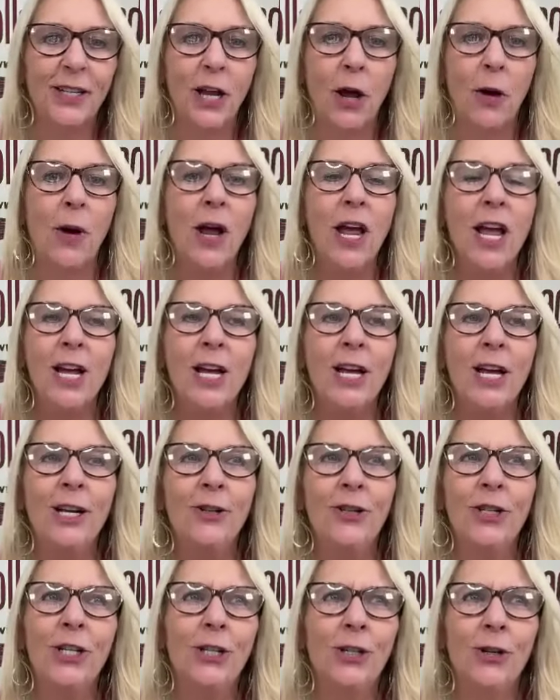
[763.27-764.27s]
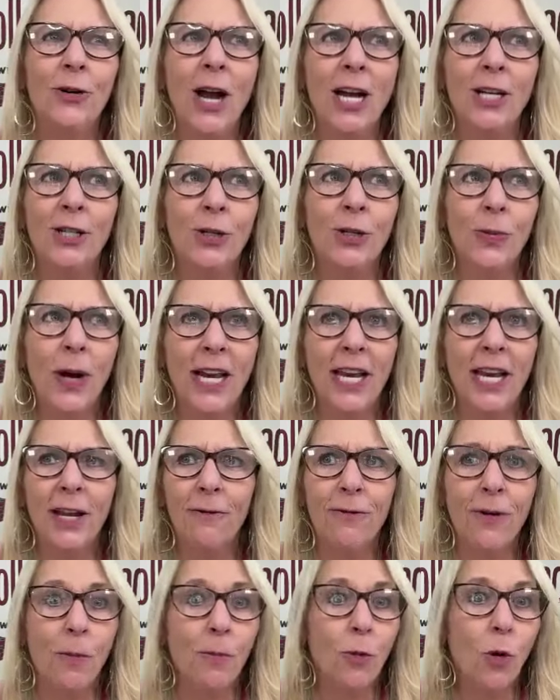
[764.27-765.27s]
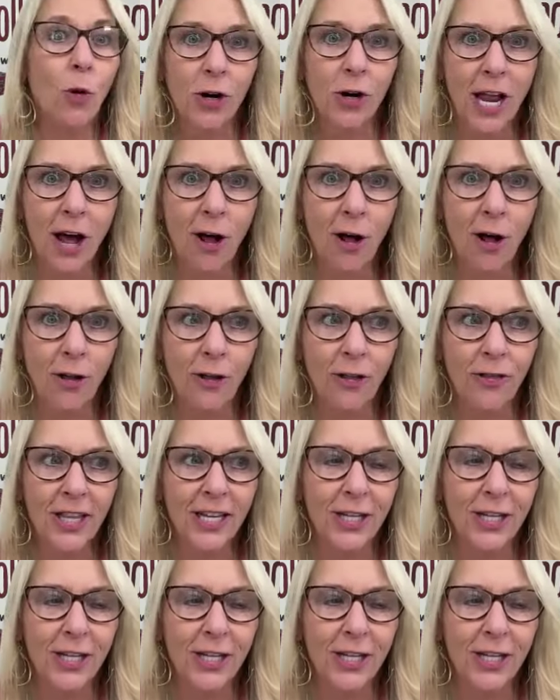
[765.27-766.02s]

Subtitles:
So she's graduating from Cornell